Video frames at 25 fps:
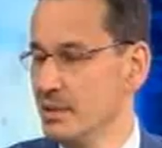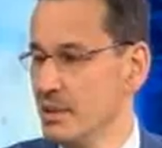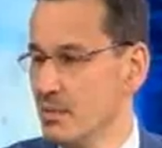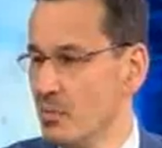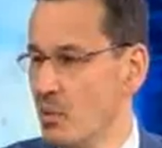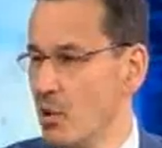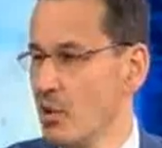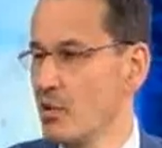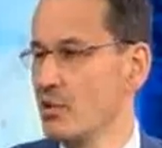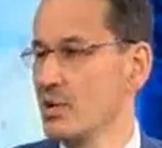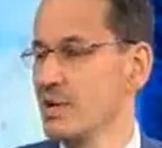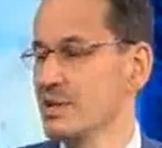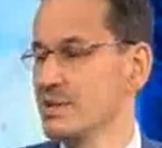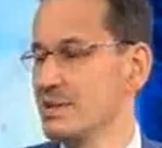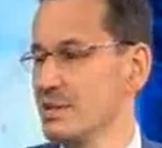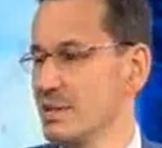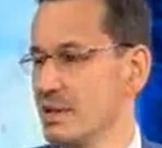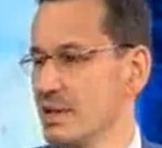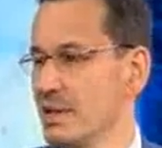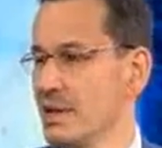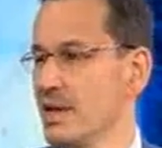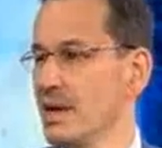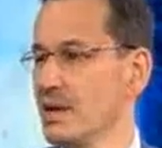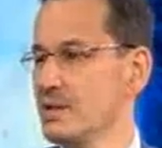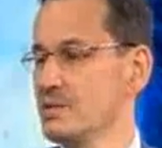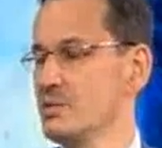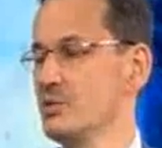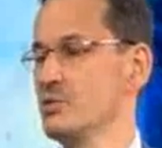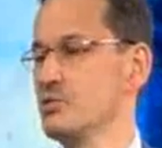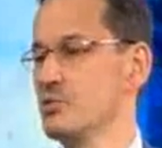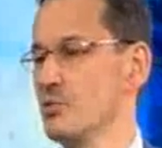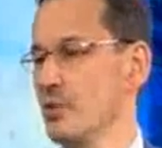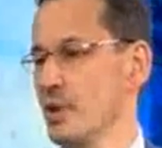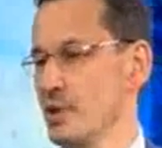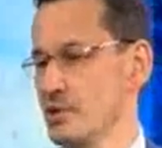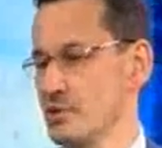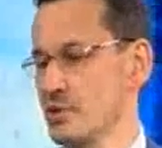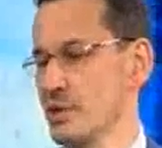democracy, legal
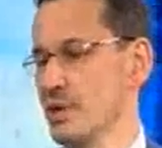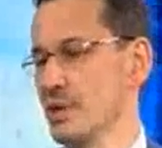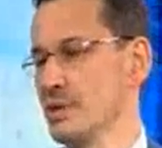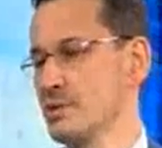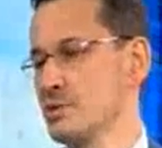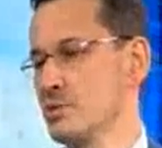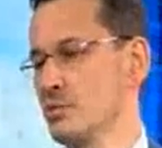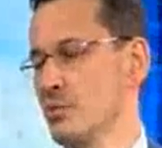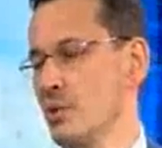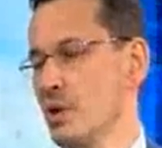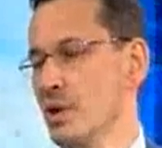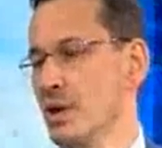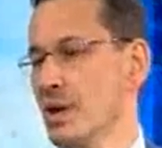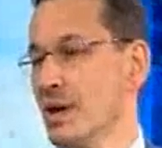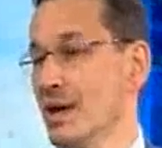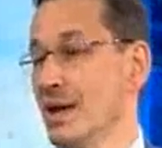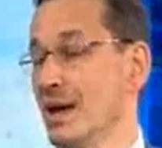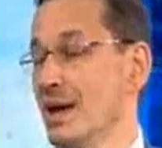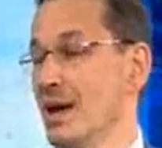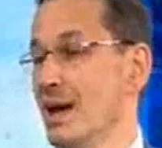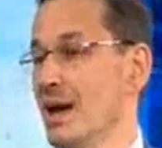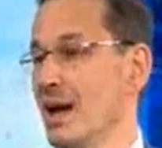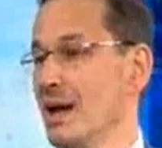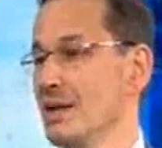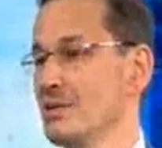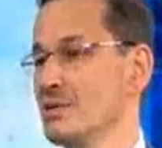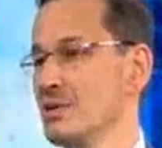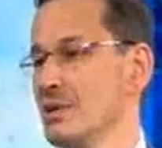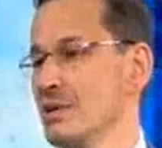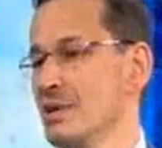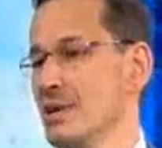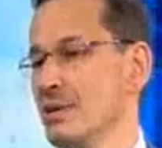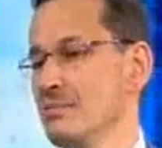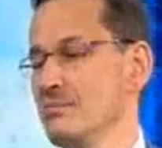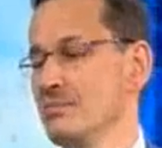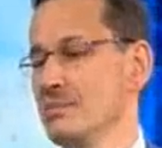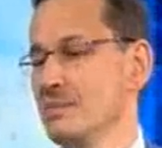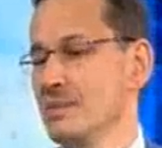situation, and so on. Actually,
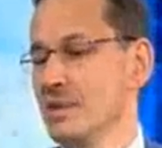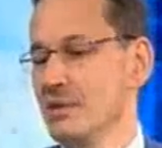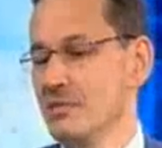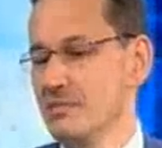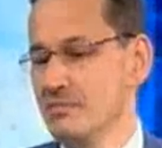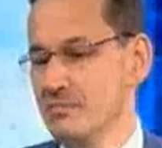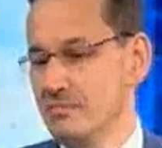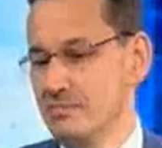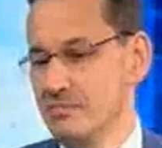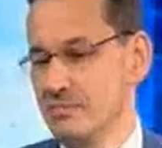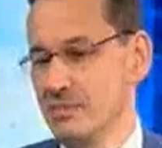the